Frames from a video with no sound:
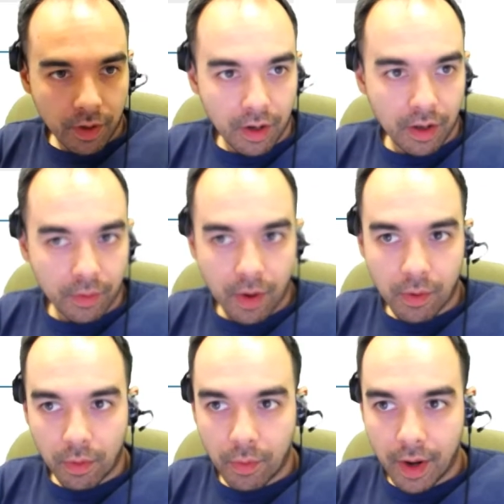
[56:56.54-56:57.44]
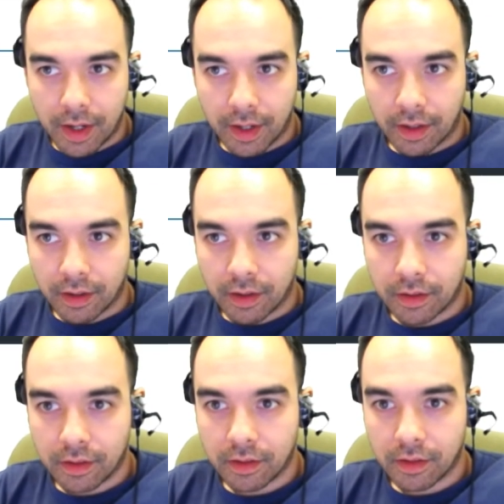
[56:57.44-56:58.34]
work on while we're waiting?
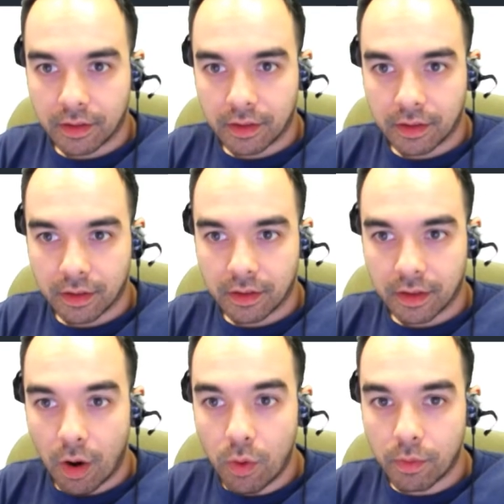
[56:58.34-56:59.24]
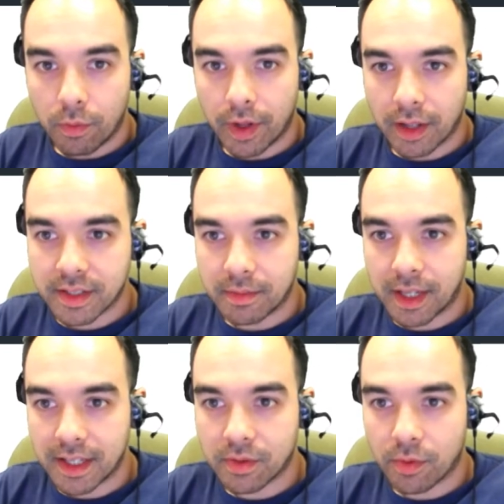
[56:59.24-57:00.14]
Oh, we got some
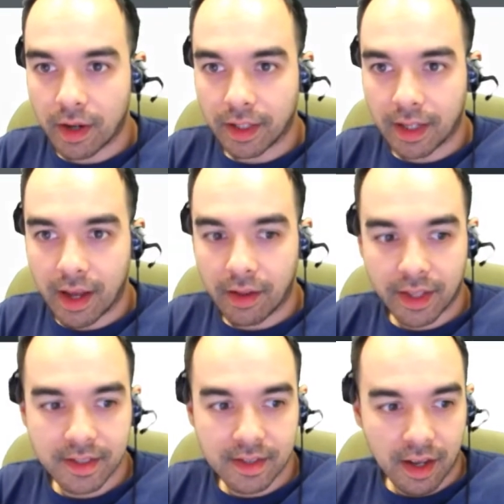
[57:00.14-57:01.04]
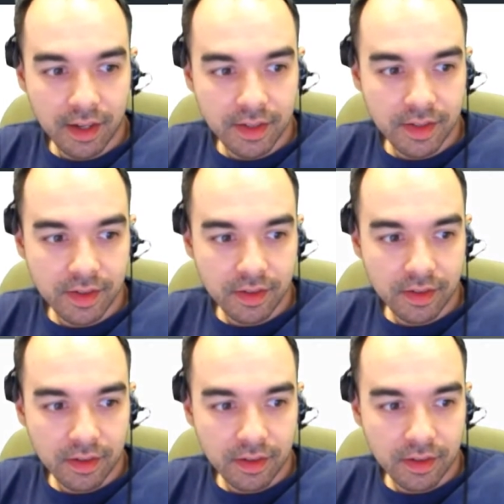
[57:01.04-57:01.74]
tests running now. That's nice.